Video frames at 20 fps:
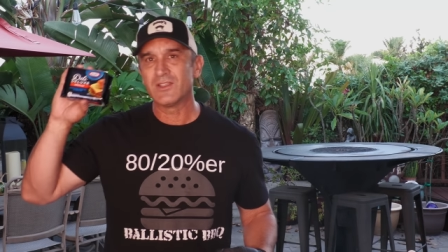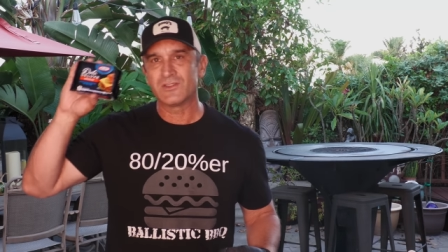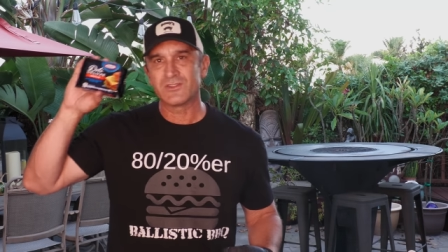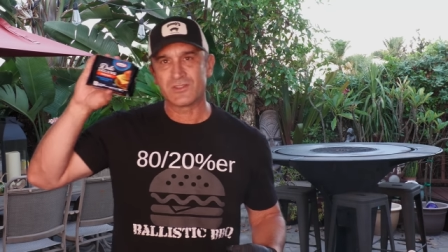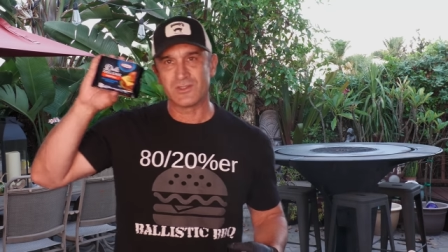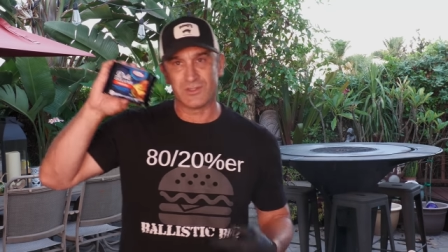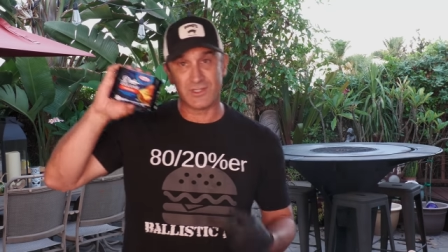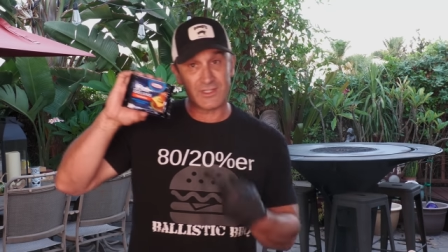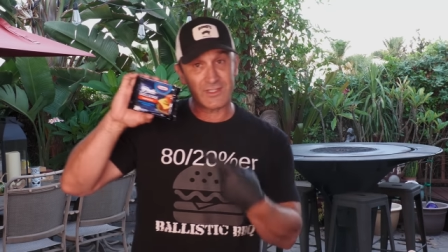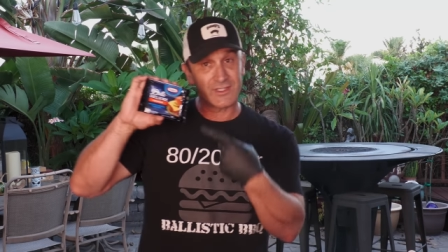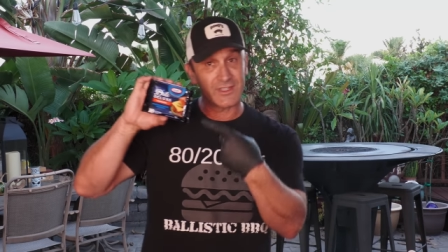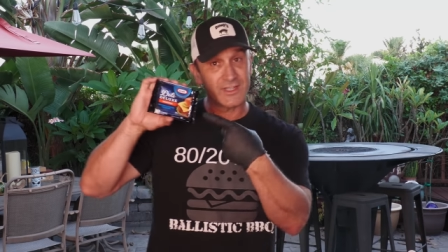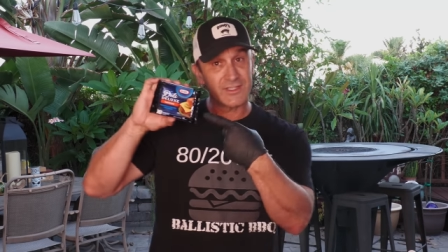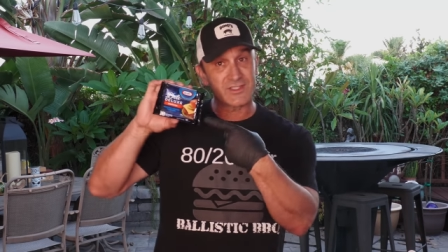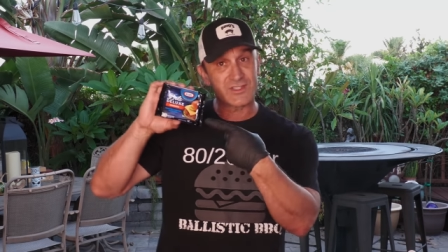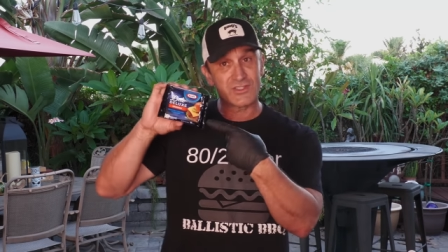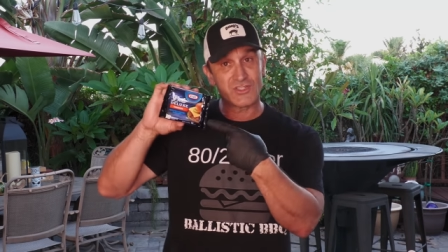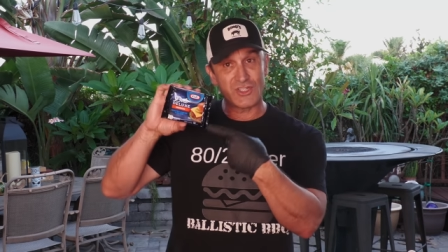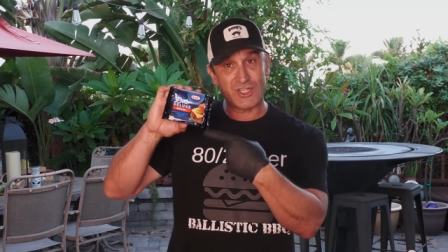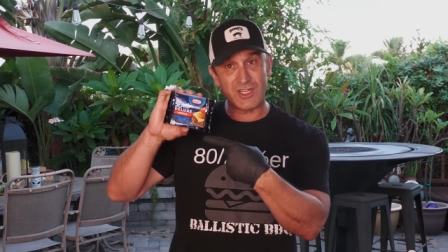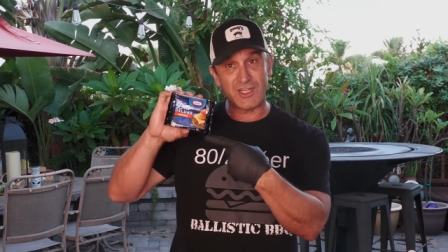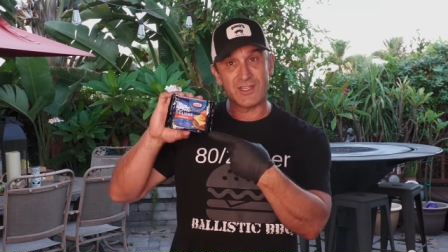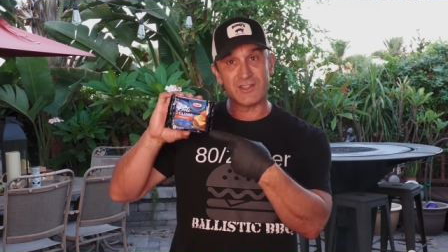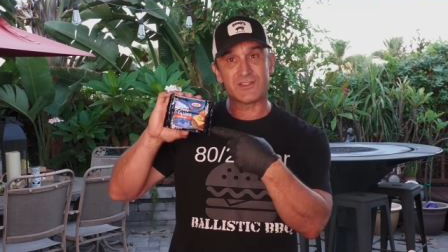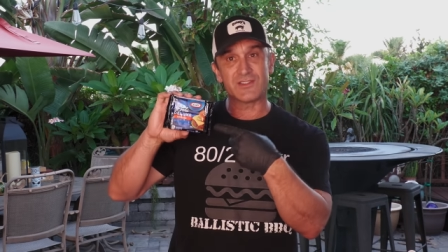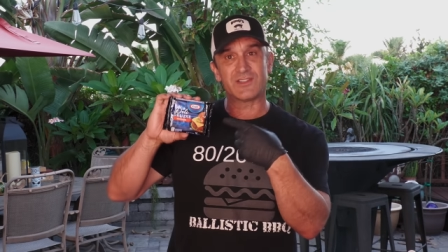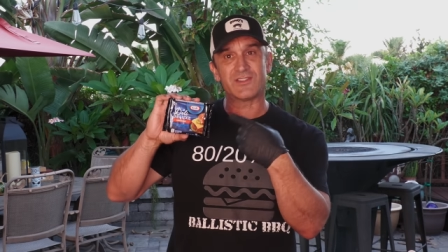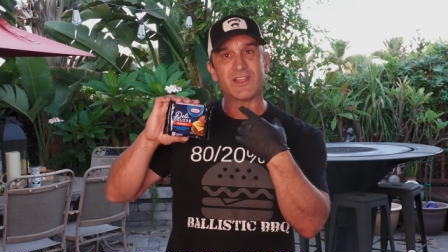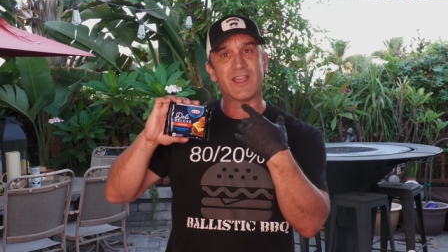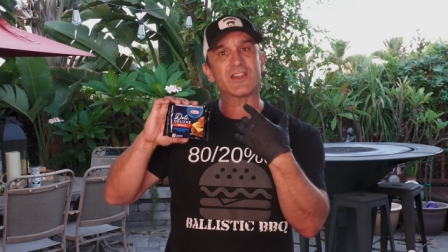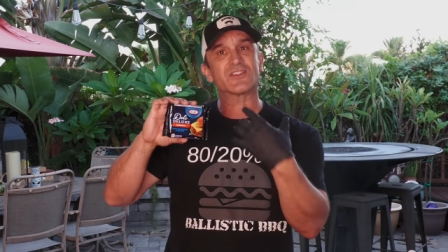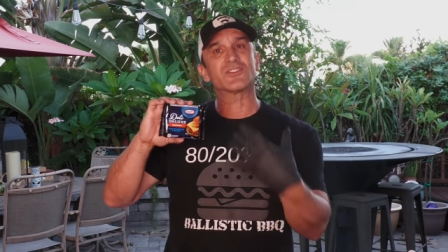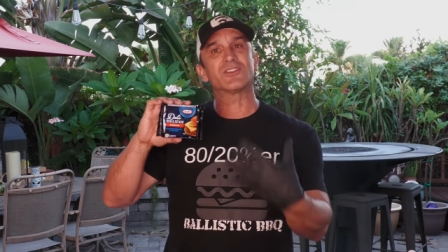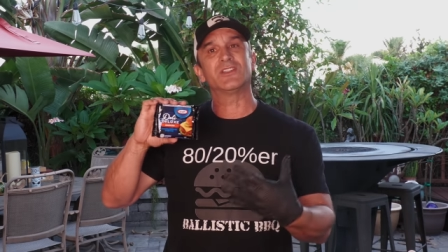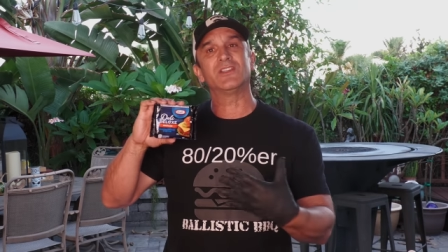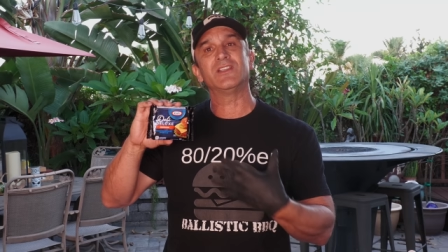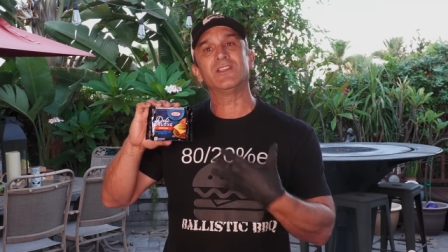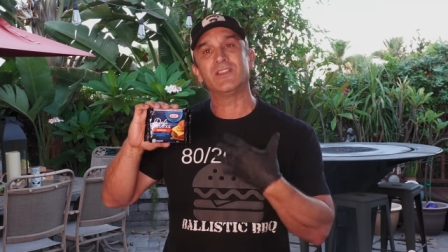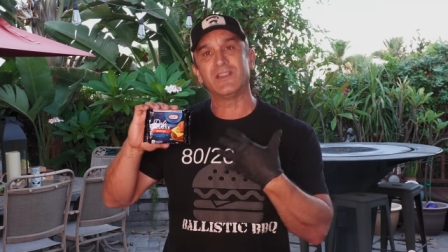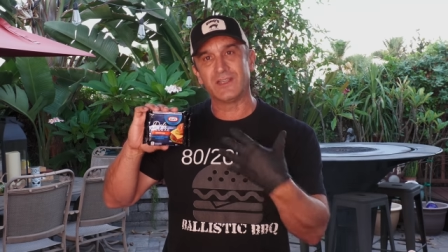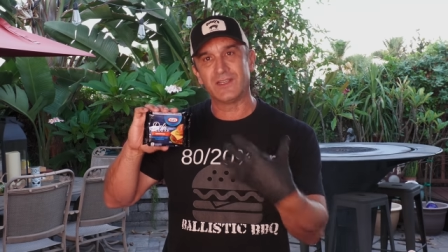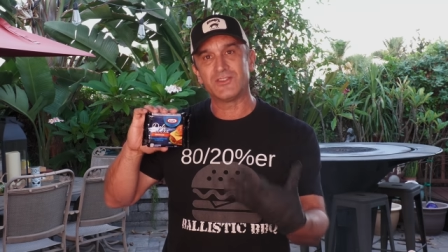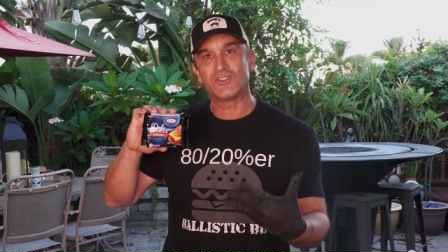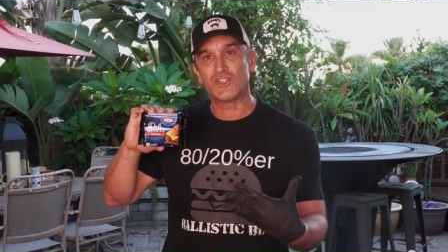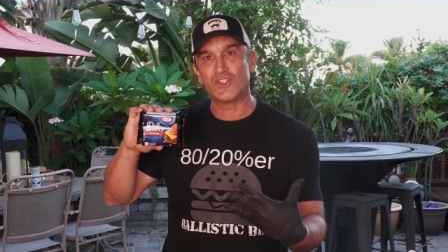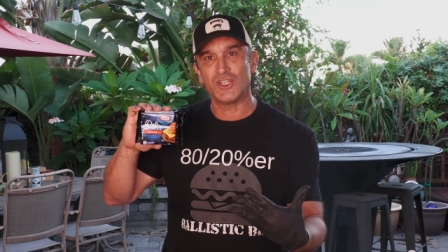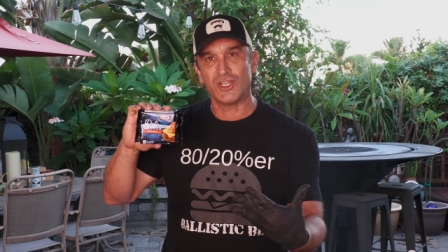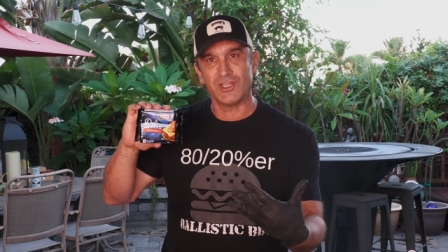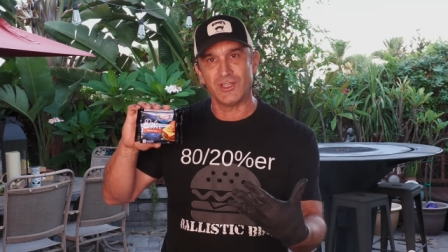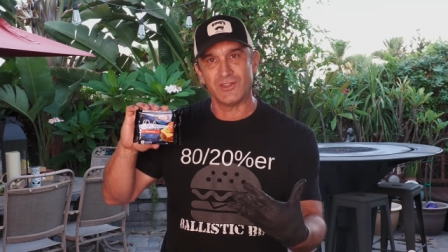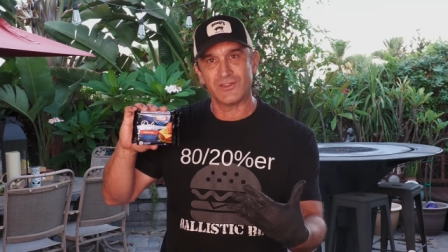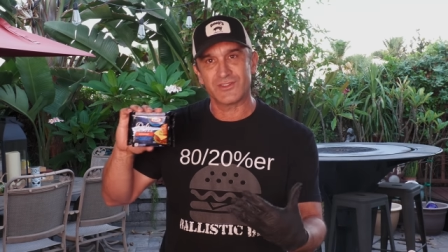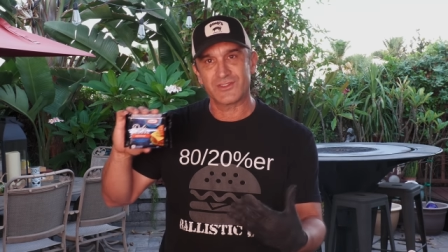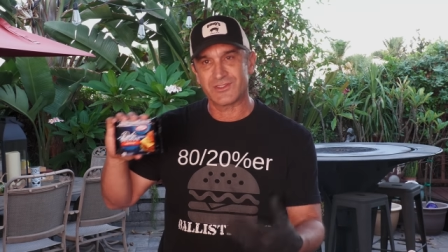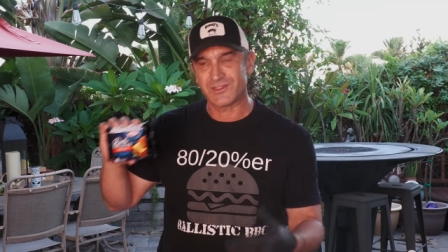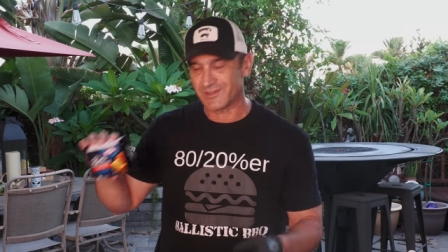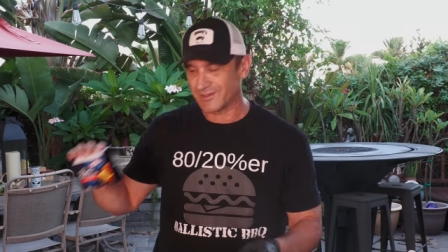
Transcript: so this says cheese. It's actually cheese.